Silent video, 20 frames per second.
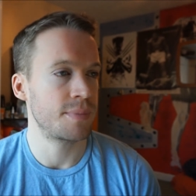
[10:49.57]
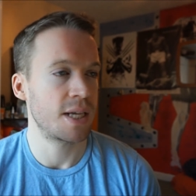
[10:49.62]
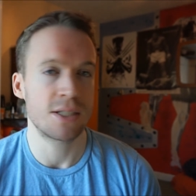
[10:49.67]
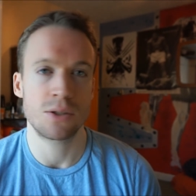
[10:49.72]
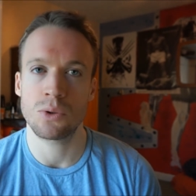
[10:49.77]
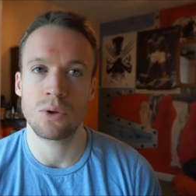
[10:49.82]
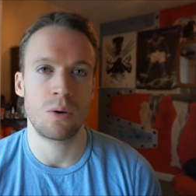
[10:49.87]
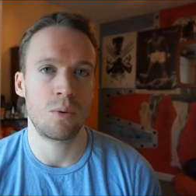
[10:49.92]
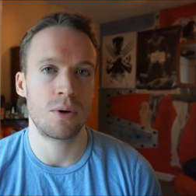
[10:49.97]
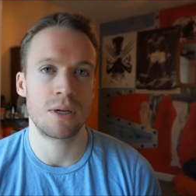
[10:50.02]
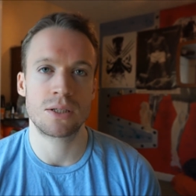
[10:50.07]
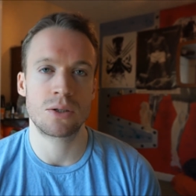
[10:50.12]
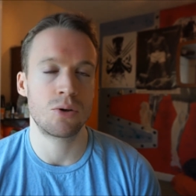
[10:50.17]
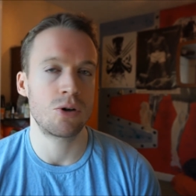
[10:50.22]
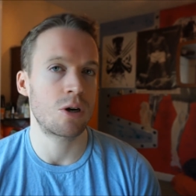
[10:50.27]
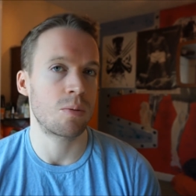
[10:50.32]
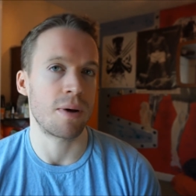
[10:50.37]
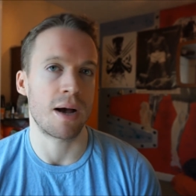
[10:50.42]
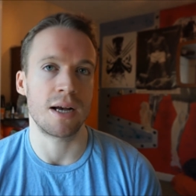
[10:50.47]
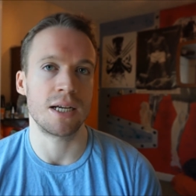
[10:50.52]
That's all I want to
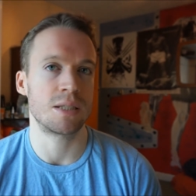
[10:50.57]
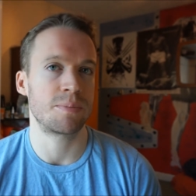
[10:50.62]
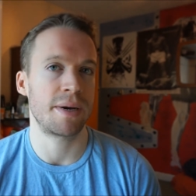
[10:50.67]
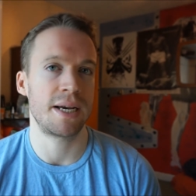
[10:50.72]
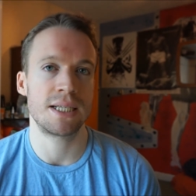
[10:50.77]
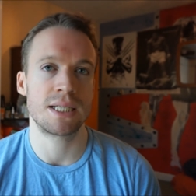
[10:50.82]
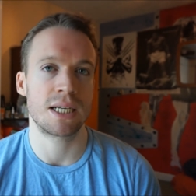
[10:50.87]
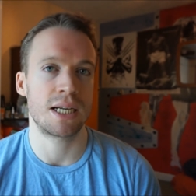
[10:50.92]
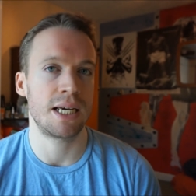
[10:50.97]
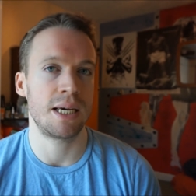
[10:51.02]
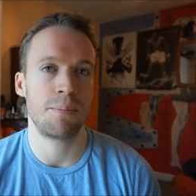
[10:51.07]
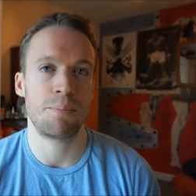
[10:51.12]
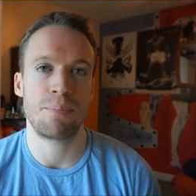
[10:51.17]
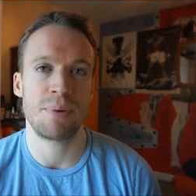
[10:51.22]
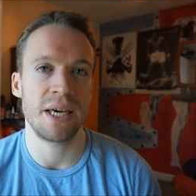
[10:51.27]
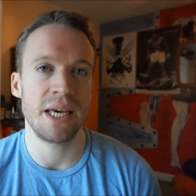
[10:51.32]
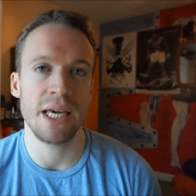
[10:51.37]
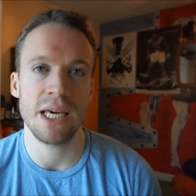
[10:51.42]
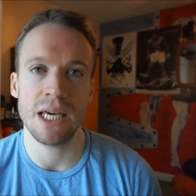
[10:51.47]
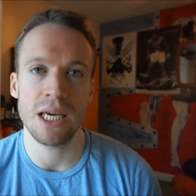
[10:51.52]
talk about, is basically
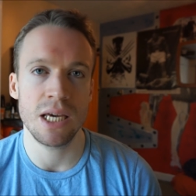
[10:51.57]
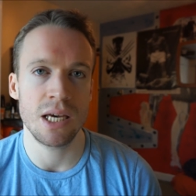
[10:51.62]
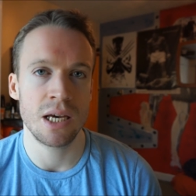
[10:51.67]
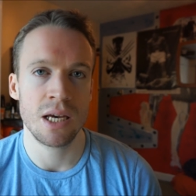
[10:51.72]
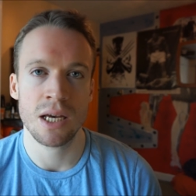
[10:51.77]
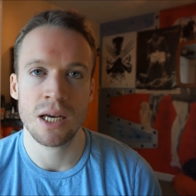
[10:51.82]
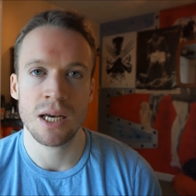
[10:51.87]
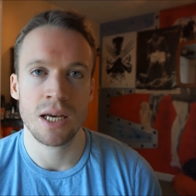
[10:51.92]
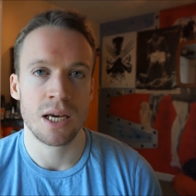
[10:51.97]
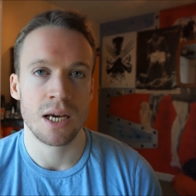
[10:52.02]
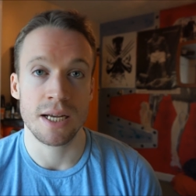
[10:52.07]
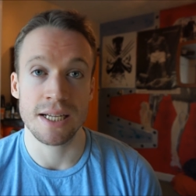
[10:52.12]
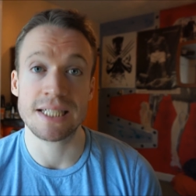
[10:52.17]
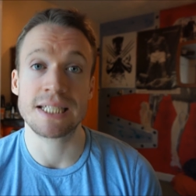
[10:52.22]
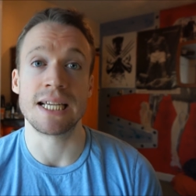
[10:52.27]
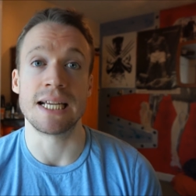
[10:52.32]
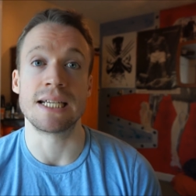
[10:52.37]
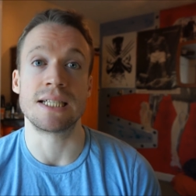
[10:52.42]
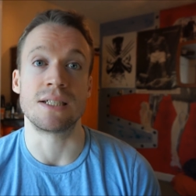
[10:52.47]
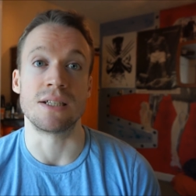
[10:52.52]
be
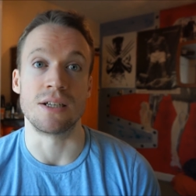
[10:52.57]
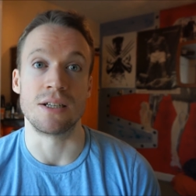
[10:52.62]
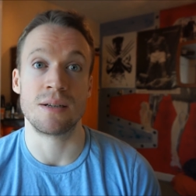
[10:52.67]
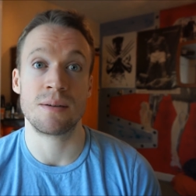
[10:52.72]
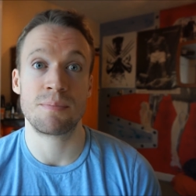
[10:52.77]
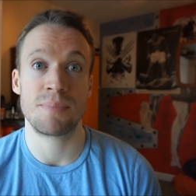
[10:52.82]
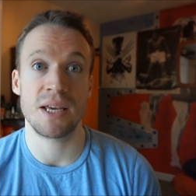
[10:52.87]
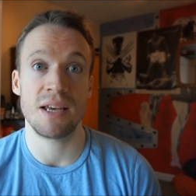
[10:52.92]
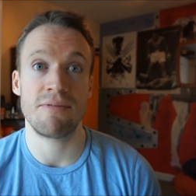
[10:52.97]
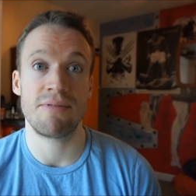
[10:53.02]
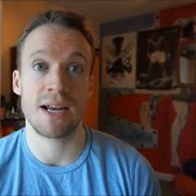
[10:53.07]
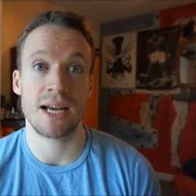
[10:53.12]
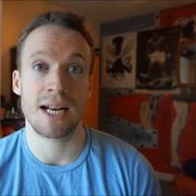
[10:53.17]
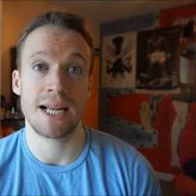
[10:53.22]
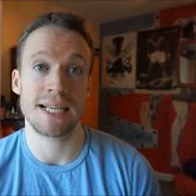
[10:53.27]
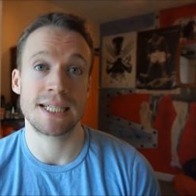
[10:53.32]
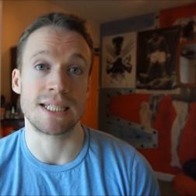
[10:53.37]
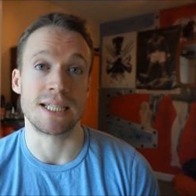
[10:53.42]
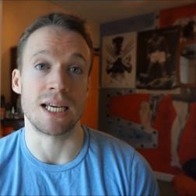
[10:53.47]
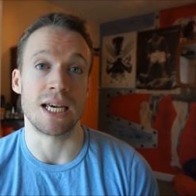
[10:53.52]
consistent, be
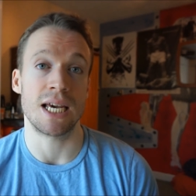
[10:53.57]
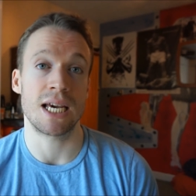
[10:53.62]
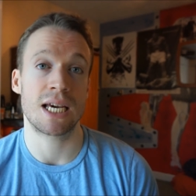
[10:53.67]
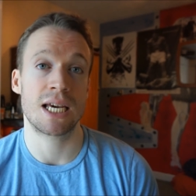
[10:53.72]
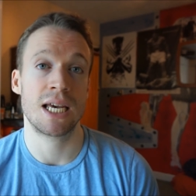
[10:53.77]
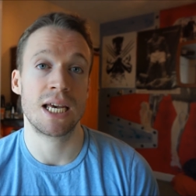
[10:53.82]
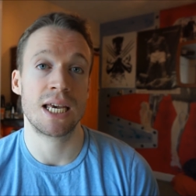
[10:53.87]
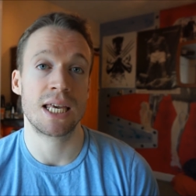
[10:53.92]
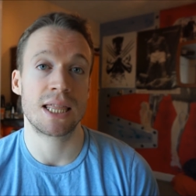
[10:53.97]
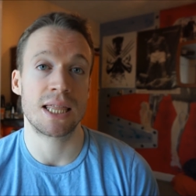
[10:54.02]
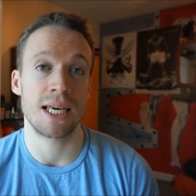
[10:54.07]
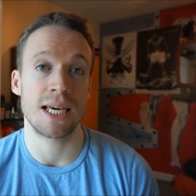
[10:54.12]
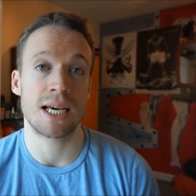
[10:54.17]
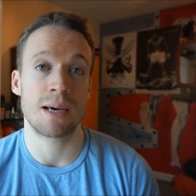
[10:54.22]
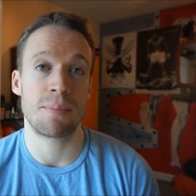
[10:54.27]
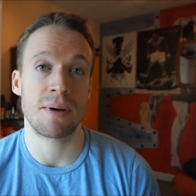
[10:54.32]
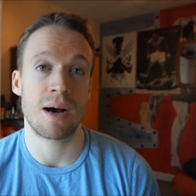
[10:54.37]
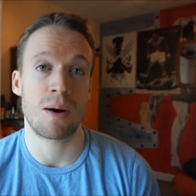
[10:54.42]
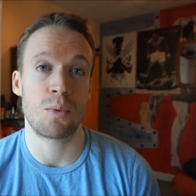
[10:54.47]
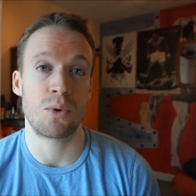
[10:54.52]
realistic, think
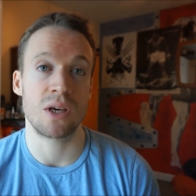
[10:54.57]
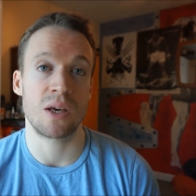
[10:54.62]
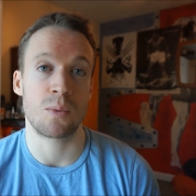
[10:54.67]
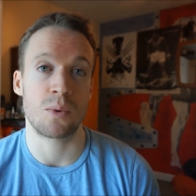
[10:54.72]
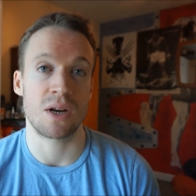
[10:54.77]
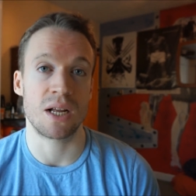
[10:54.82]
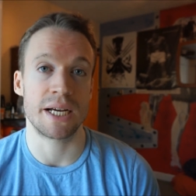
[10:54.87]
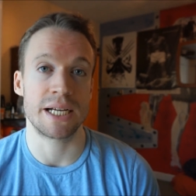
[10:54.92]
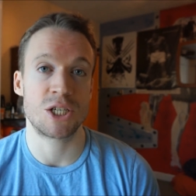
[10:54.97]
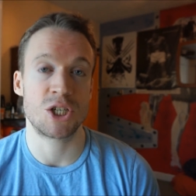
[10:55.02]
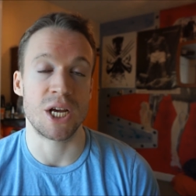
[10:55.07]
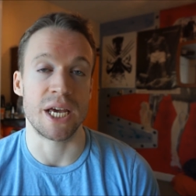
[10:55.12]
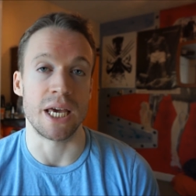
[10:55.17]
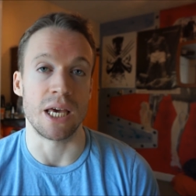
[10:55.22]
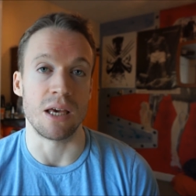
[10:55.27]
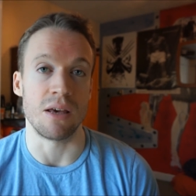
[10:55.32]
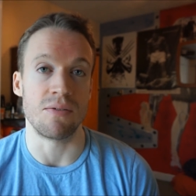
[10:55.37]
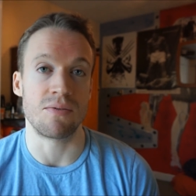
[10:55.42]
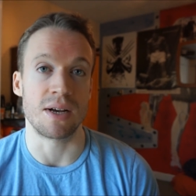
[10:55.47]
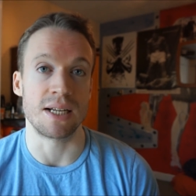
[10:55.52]
about what you want to
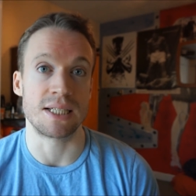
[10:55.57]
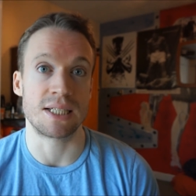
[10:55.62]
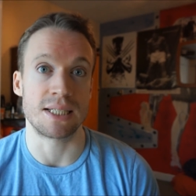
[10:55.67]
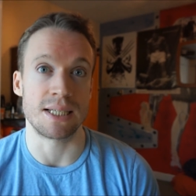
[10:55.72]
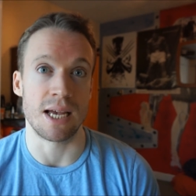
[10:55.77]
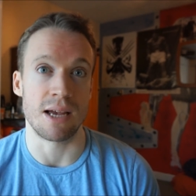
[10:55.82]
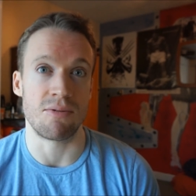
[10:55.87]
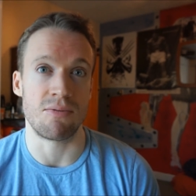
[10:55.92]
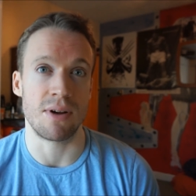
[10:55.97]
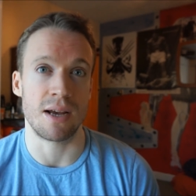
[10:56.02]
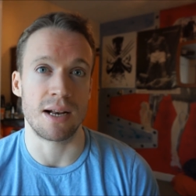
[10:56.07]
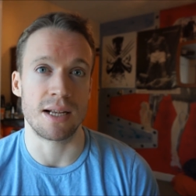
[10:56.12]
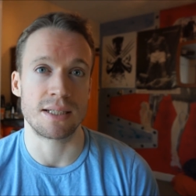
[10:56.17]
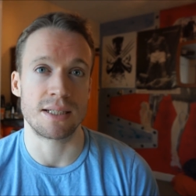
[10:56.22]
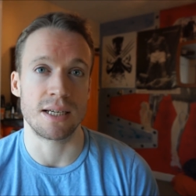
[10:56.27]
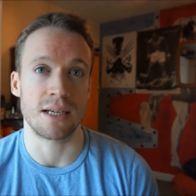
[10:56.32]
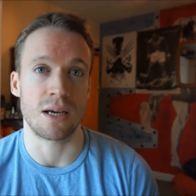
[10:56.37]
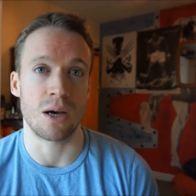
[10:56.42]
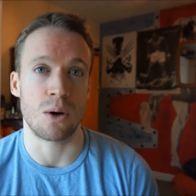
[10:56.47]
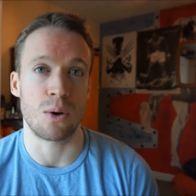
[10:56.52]
achieve and set
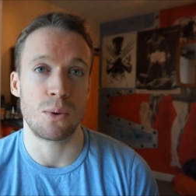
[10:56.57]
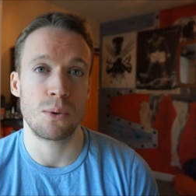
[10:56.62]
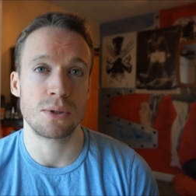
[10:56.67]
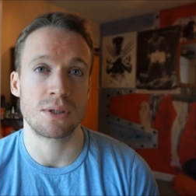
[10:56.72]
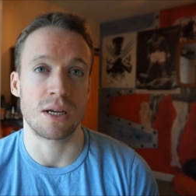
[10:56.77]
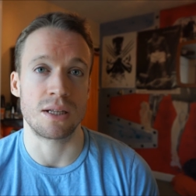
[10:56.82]
realistic goals.